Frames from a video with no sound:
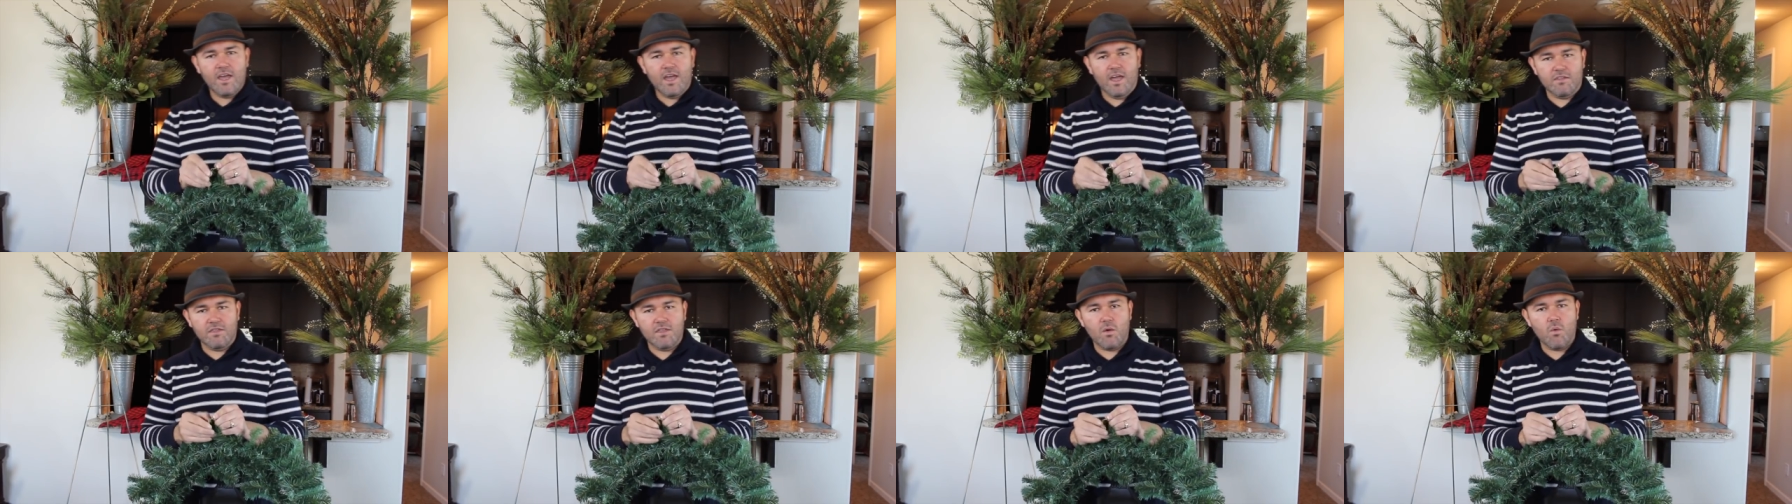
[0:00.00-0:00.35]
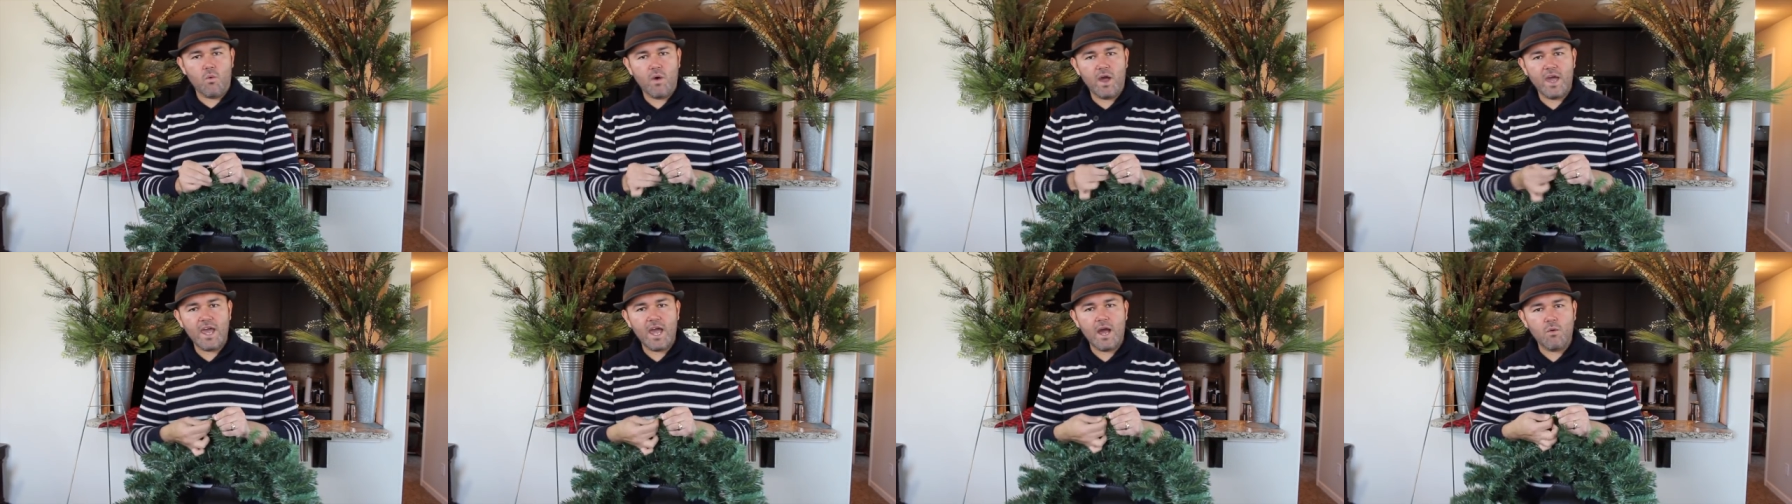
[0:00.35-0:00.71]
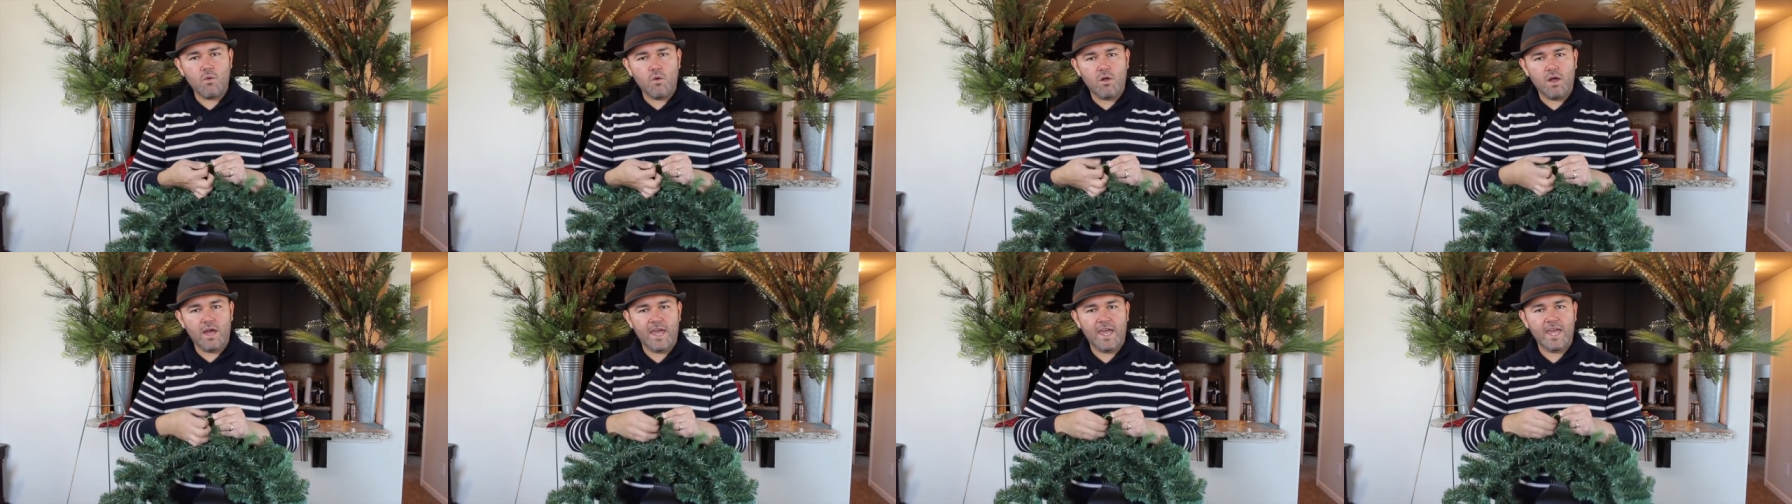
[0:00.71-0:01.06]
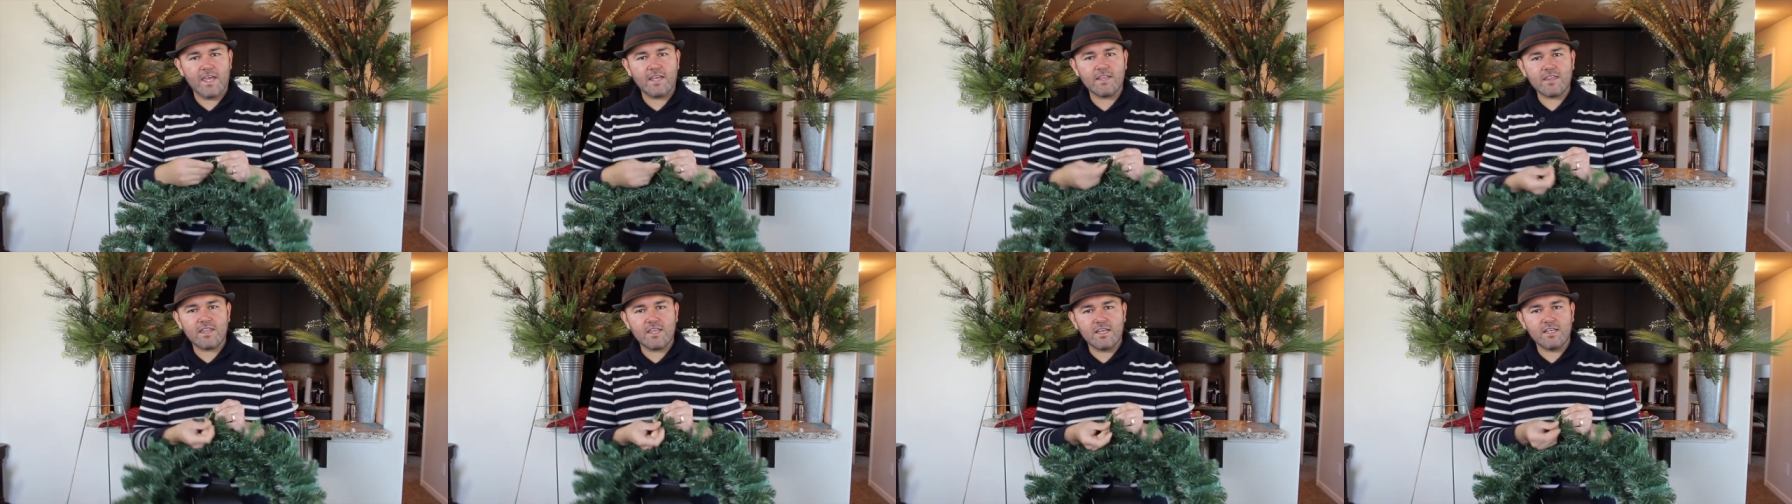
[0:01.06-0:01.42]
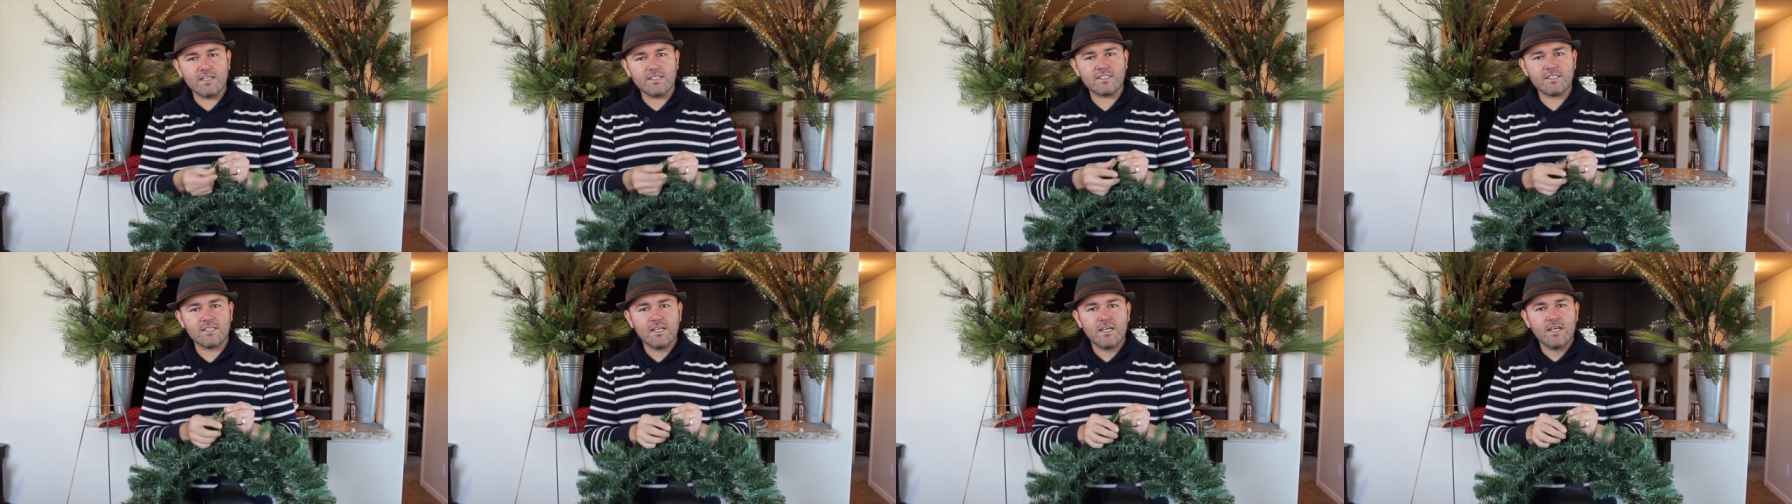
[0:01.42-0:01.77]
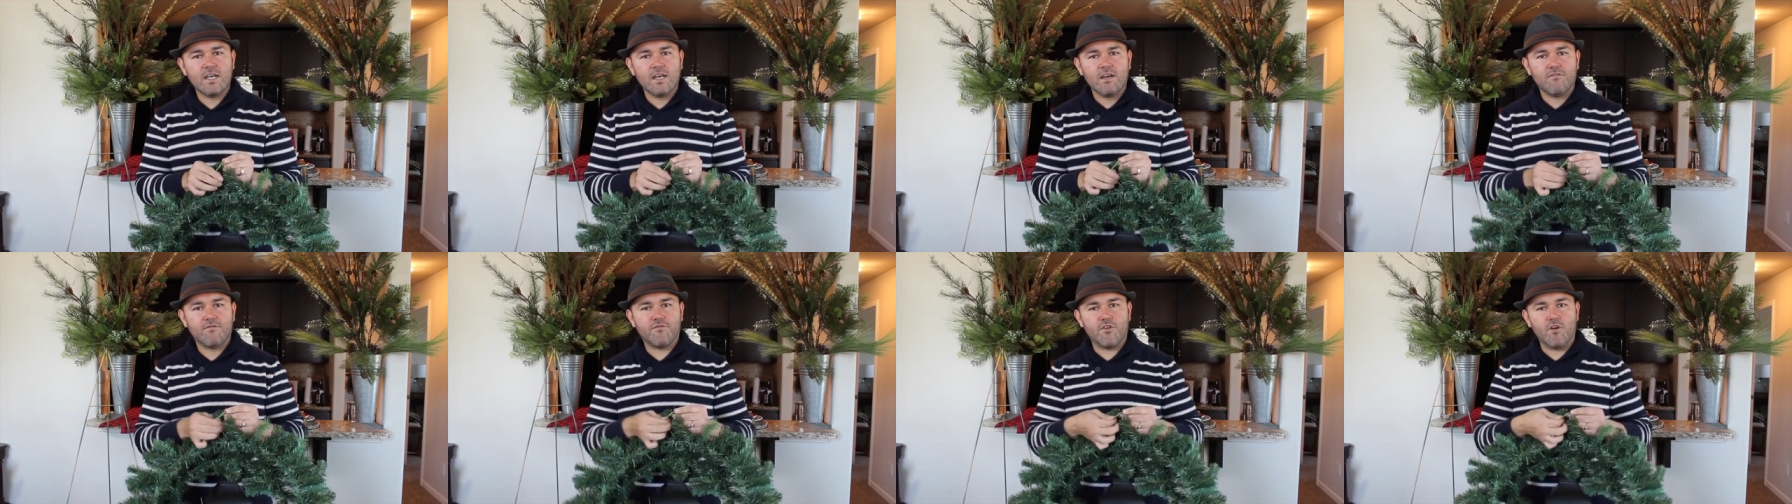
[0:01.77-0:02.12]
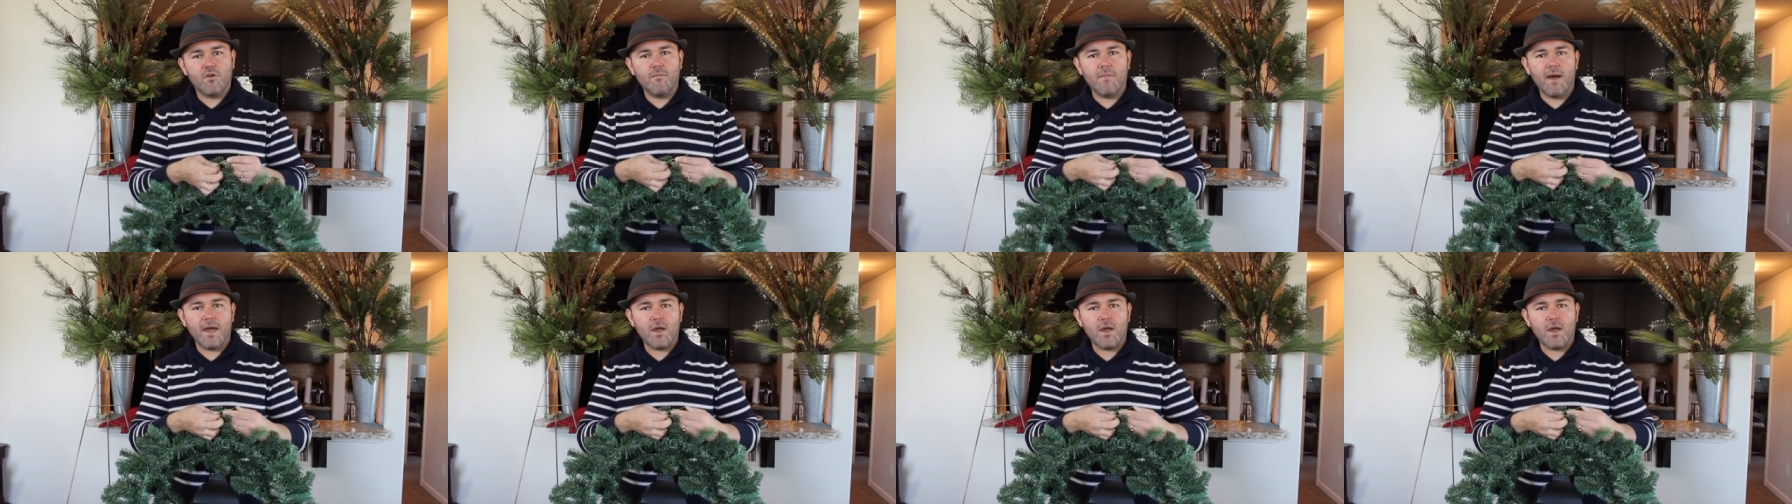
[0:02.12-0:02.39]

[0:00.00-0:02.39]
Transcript: And the way I will hang this from